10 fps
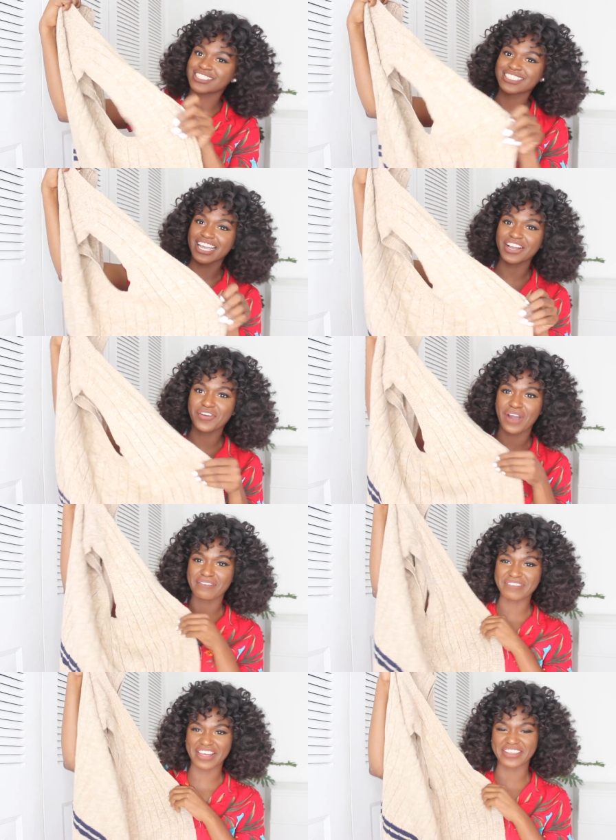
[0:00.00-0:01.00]
it's just like a
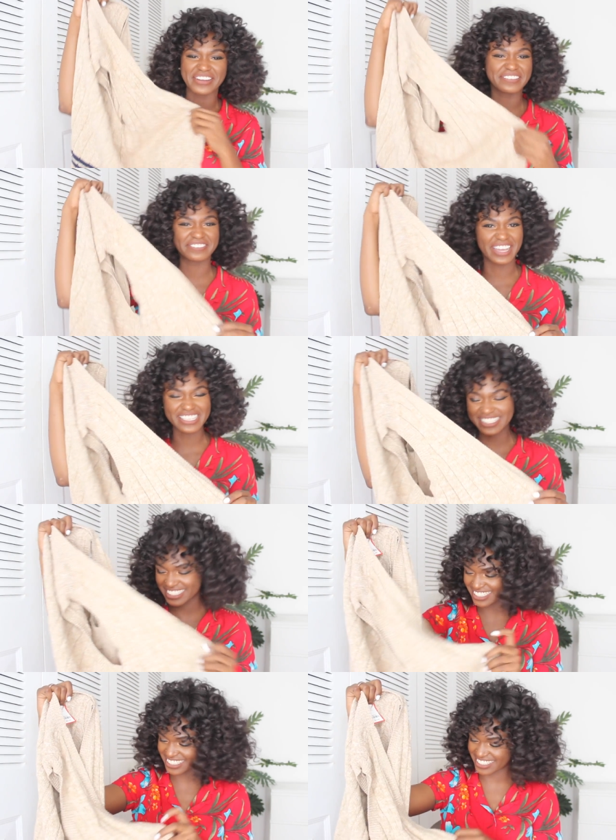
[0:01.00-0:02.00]
grandfather
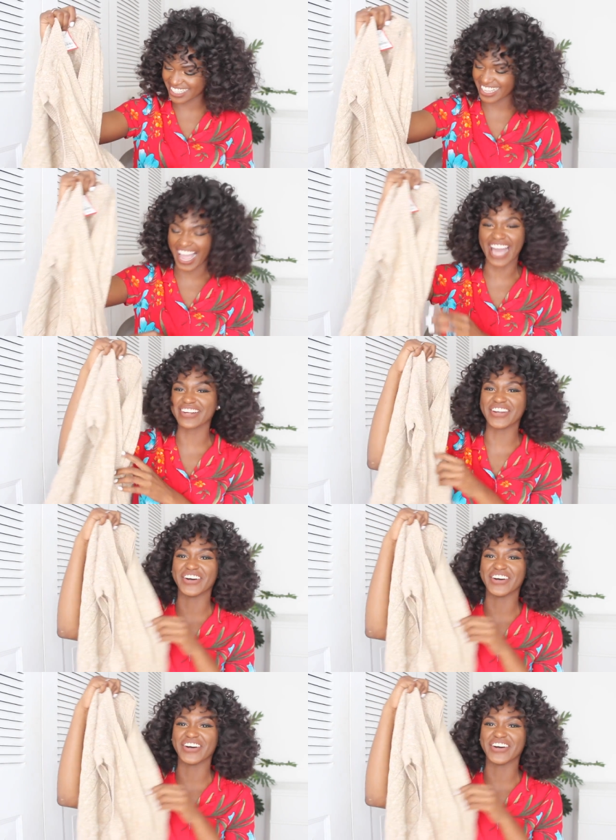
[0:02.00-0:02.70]
vest looking. I don't